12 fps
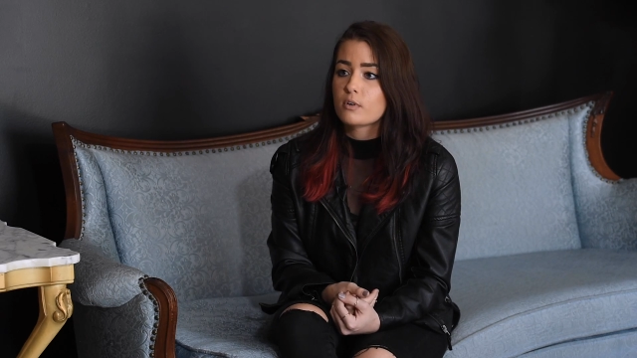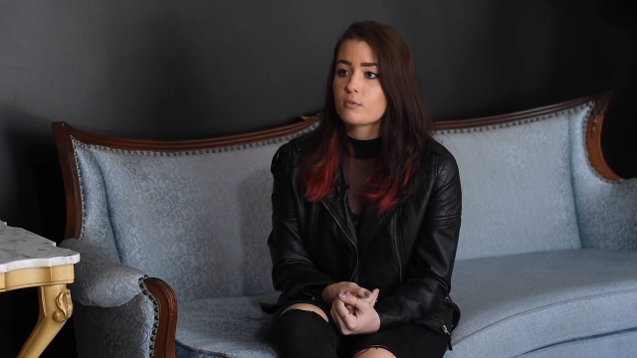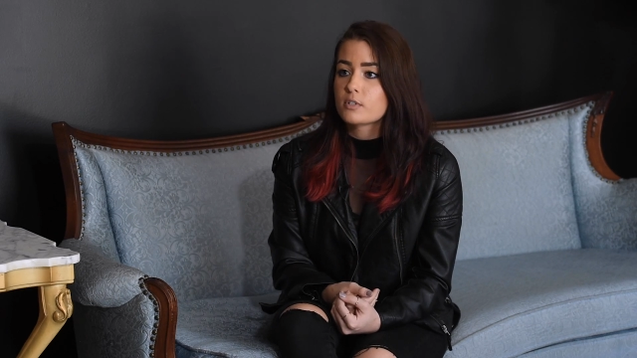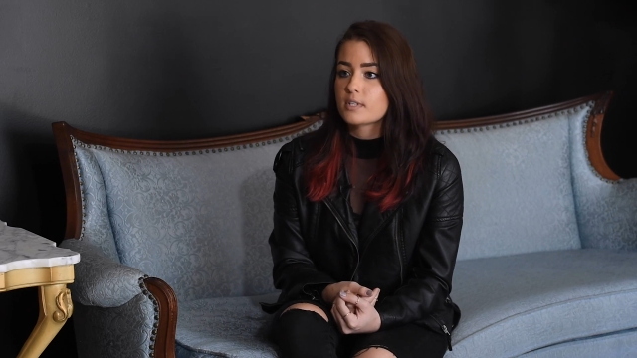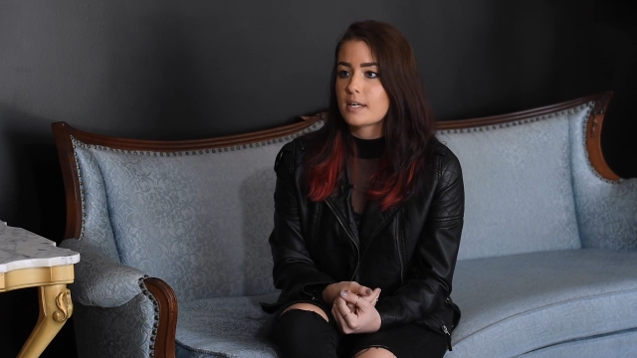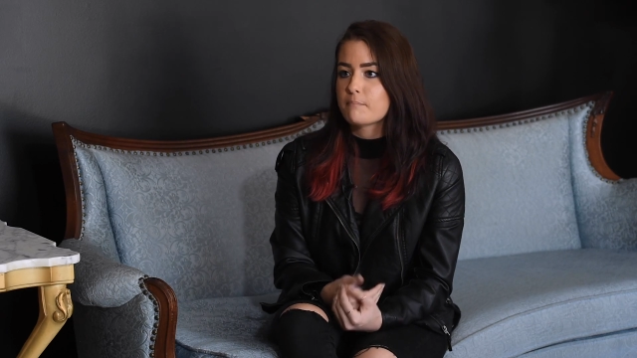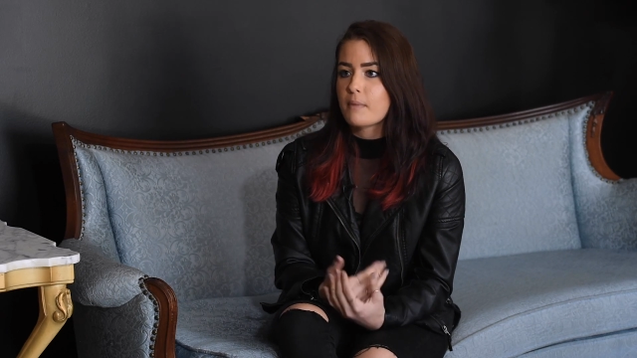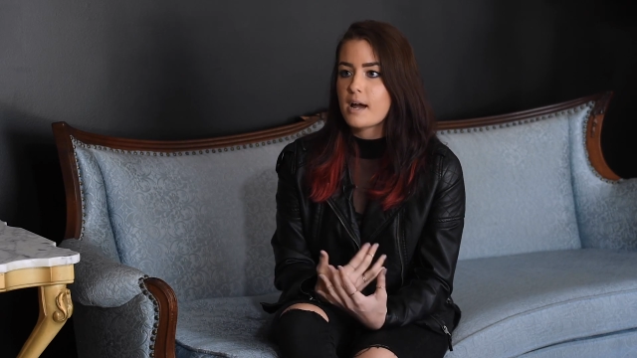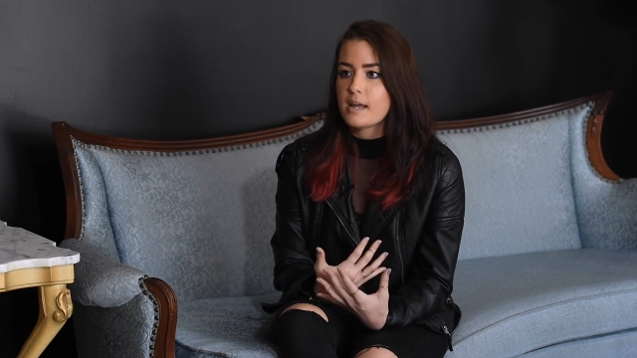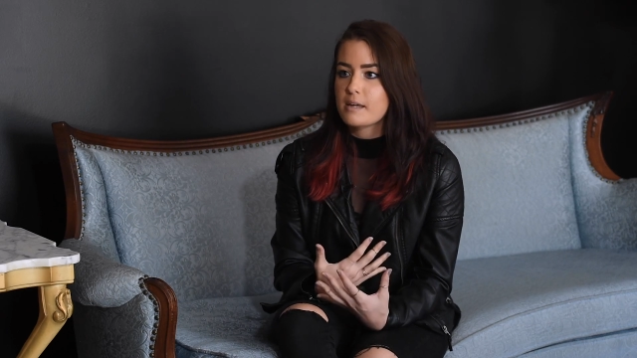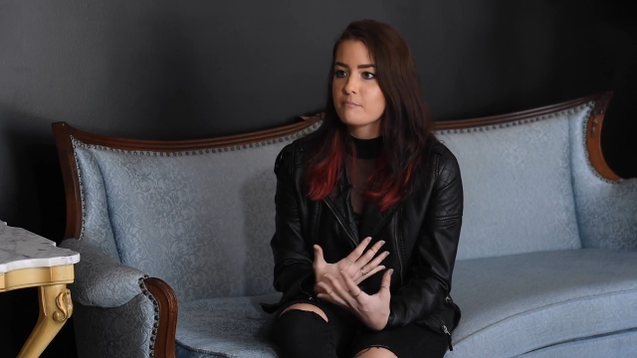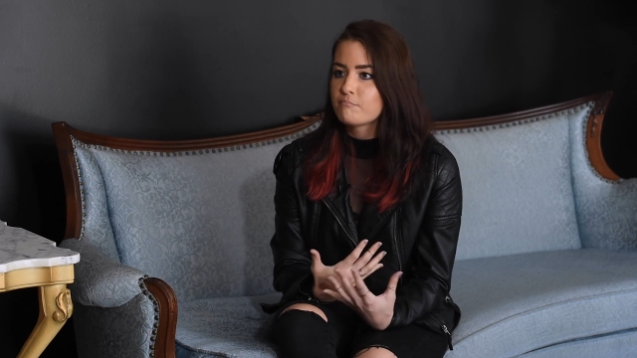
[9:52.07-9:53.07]
It was like
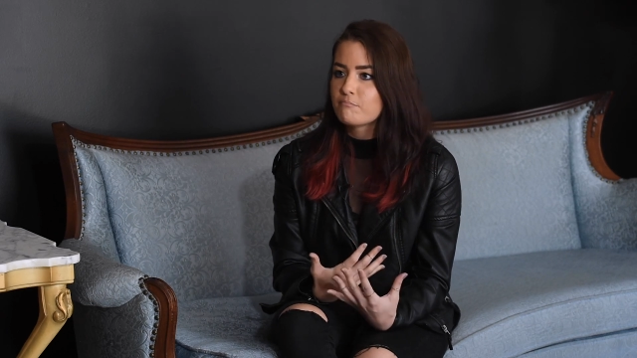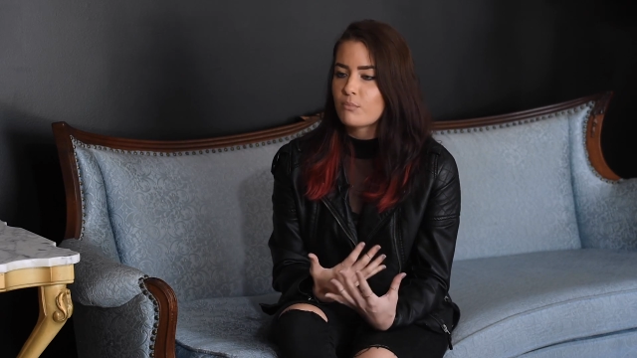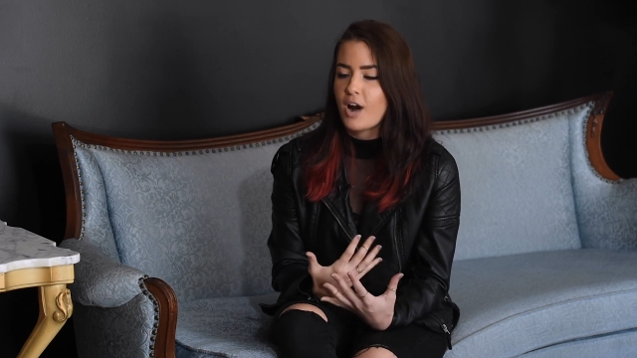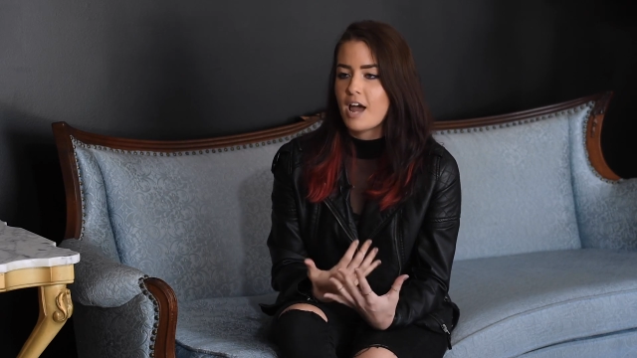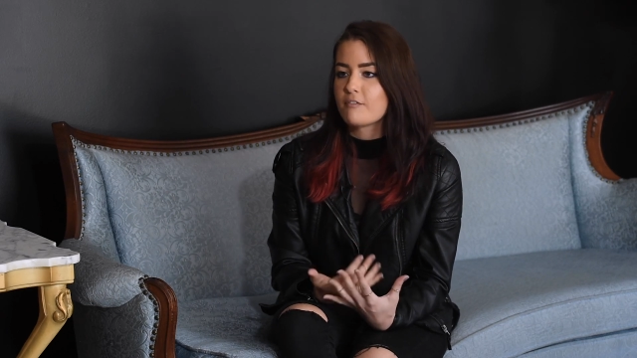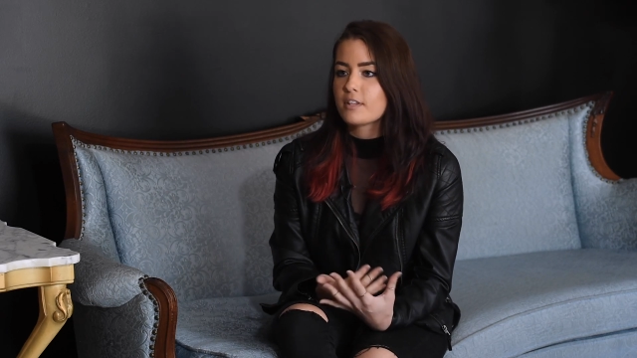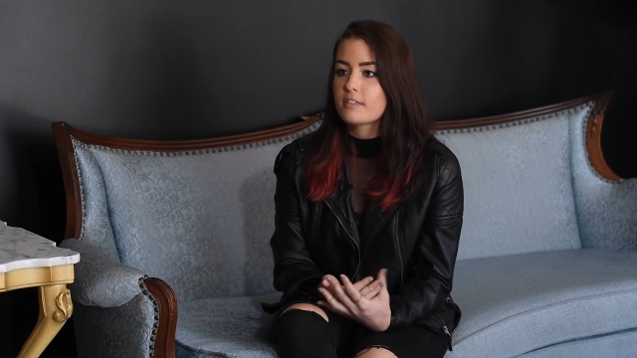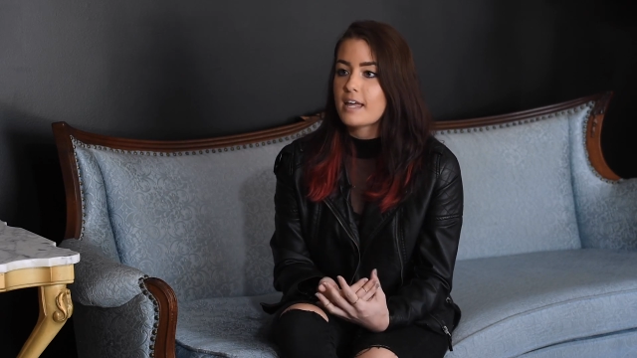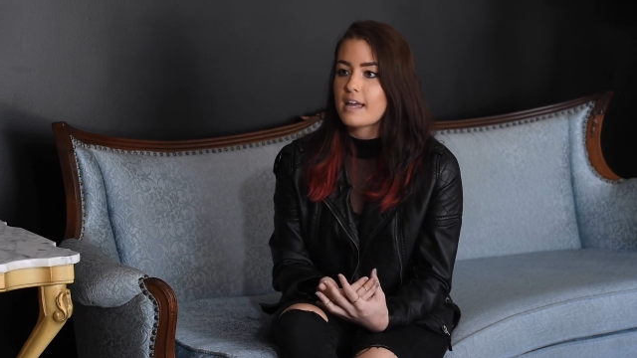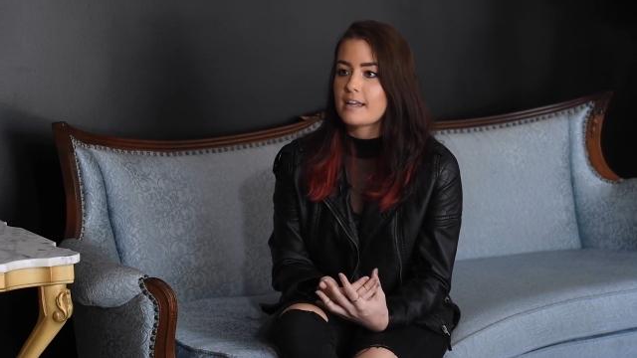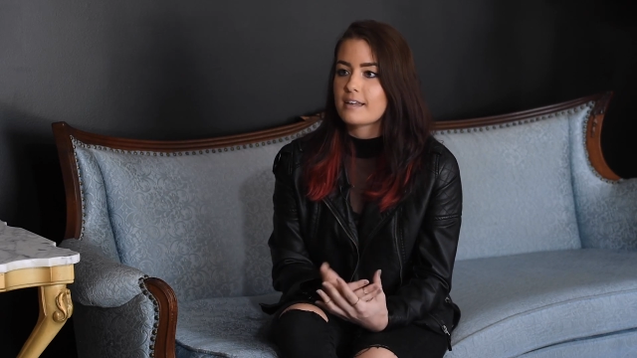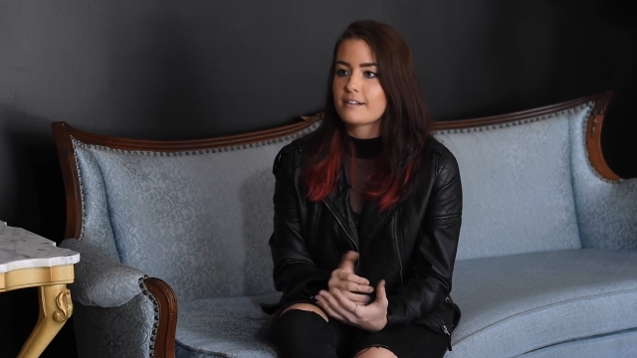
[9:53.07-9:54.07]
my private
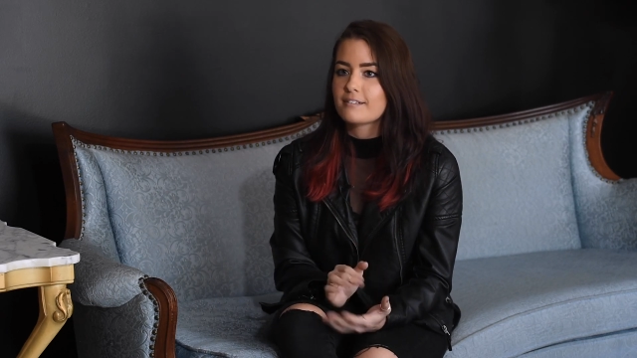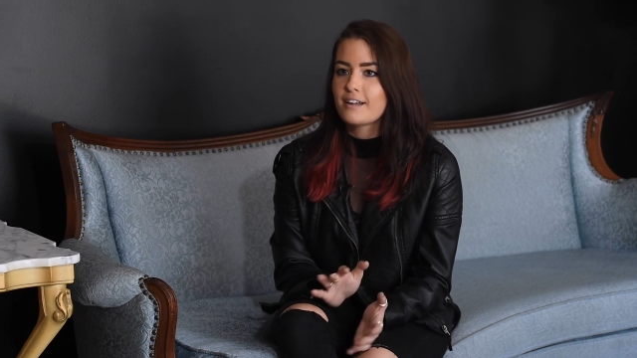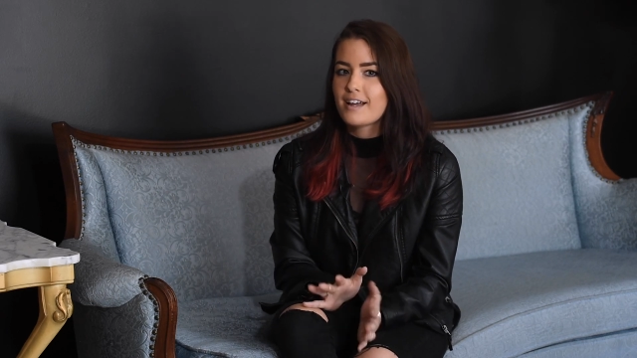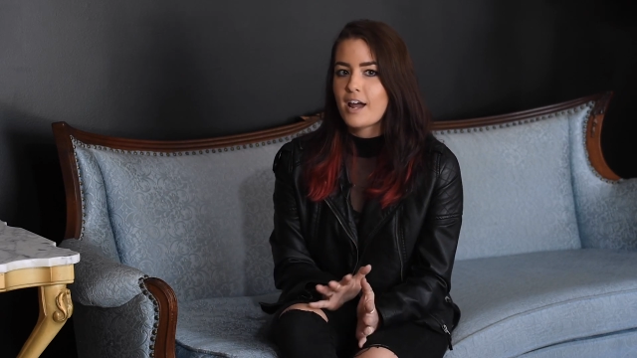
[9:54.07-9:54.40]
thing, and